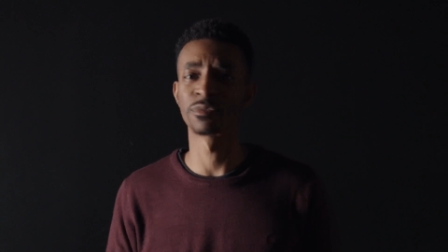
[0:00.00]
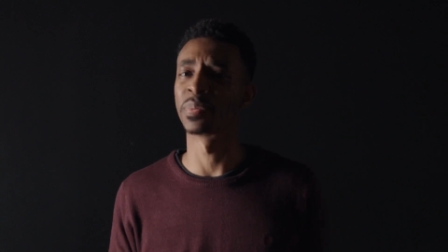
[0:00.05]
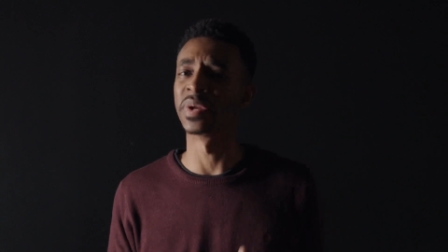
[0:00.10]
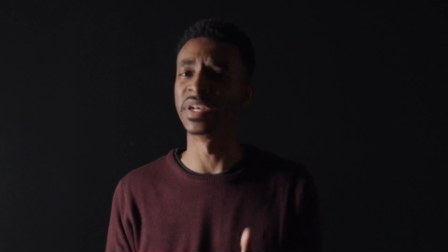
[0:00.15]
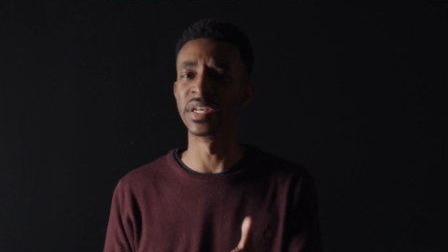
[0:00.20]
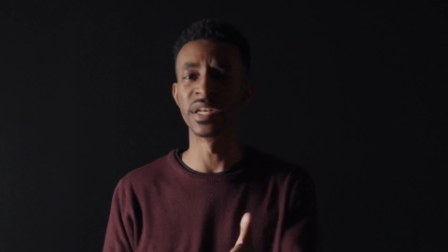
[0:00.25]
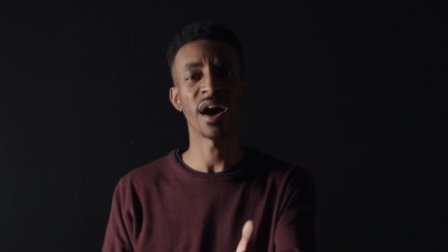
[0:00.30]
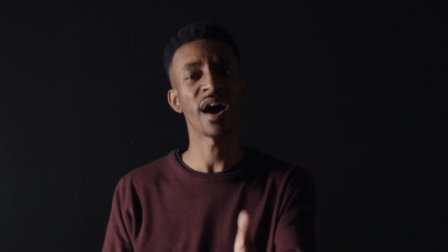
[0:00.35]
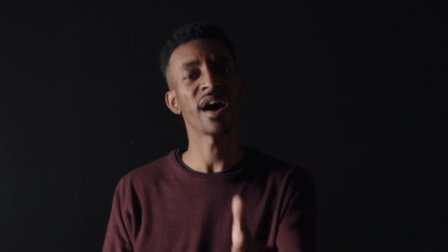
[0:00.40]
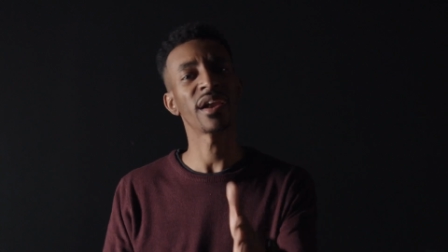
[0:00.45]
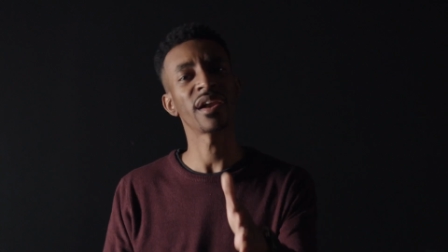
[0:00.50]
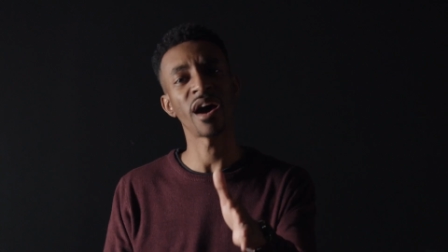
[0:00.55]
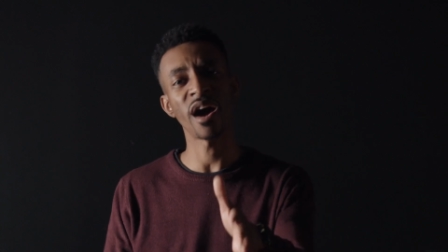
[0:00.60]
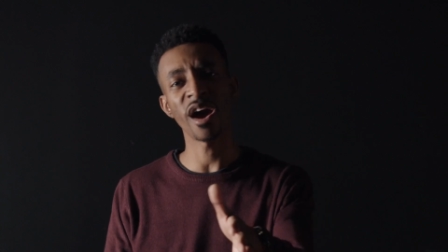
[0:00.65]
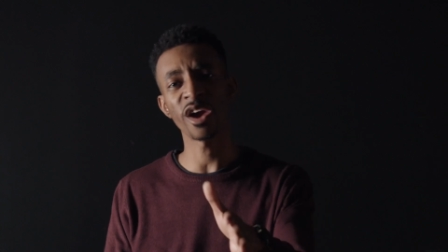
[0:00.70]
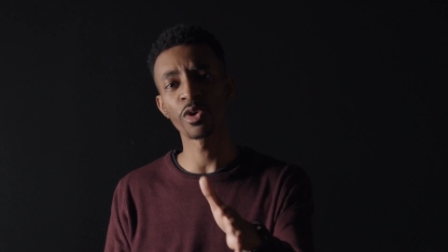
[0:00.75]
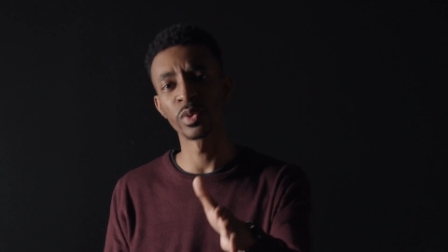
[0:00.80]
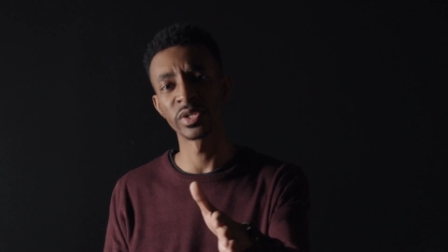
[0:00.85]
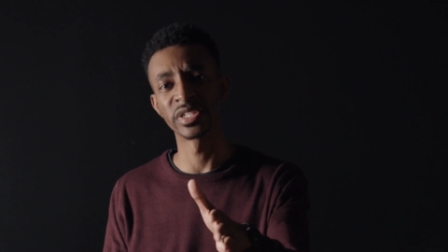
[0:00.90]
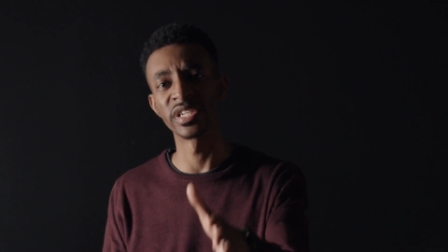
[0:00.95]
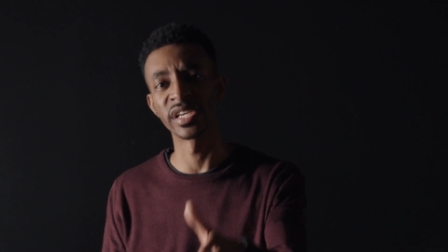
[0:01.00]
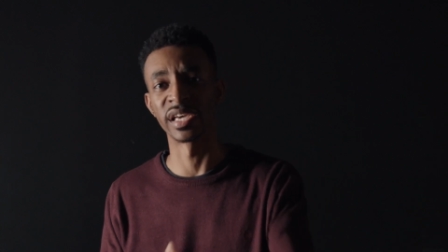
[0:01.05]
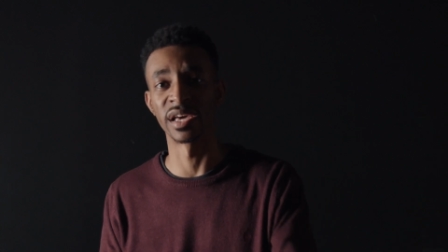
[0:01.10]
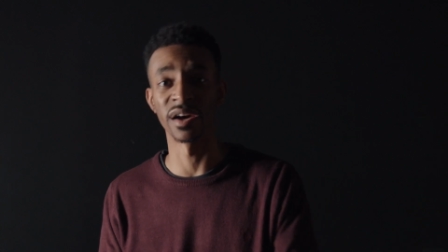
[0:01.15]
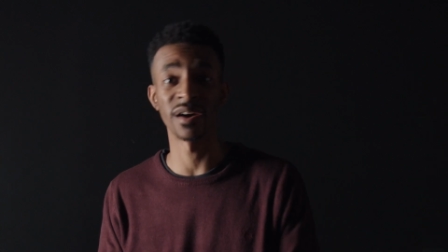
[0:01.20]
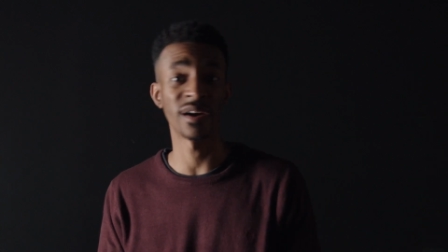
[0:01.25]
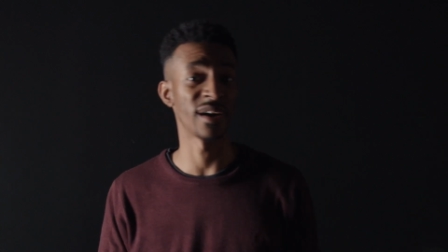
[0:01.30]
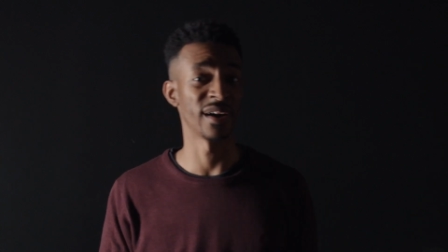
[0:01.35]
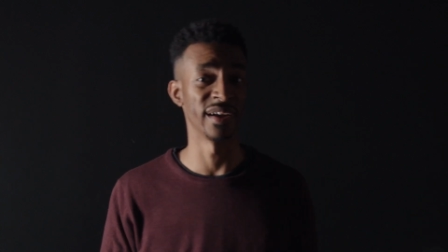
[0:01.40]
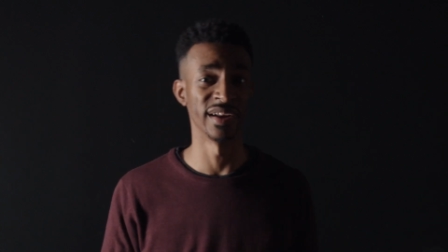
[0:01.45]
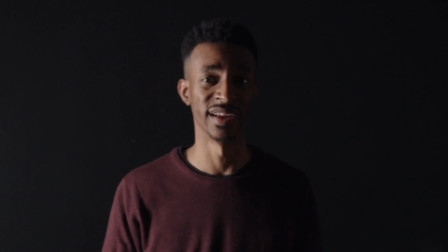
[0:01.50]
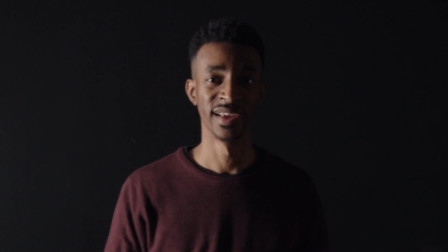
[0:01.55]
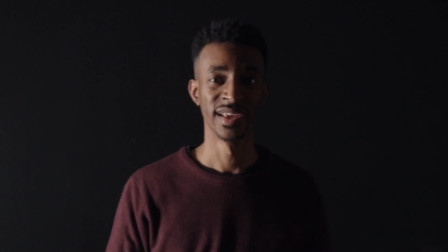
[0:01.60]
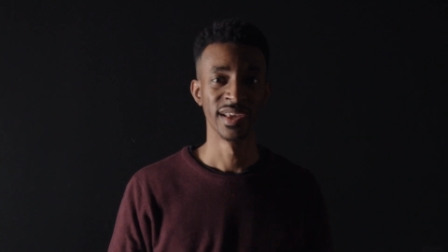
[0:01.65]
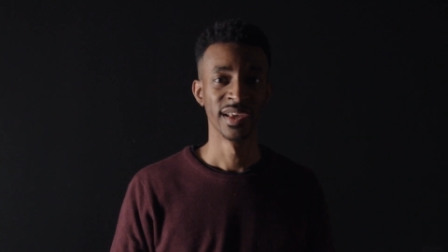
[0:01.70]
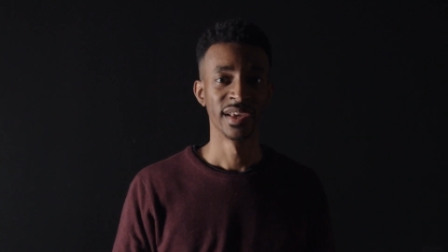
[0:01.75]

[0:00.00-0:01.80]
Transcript: but not awkward to God,